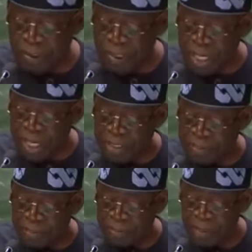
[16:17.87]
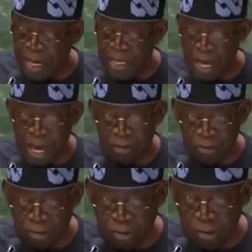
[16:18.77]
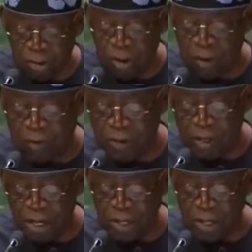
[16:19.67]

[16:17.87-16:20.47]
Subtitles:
Yet, man has too often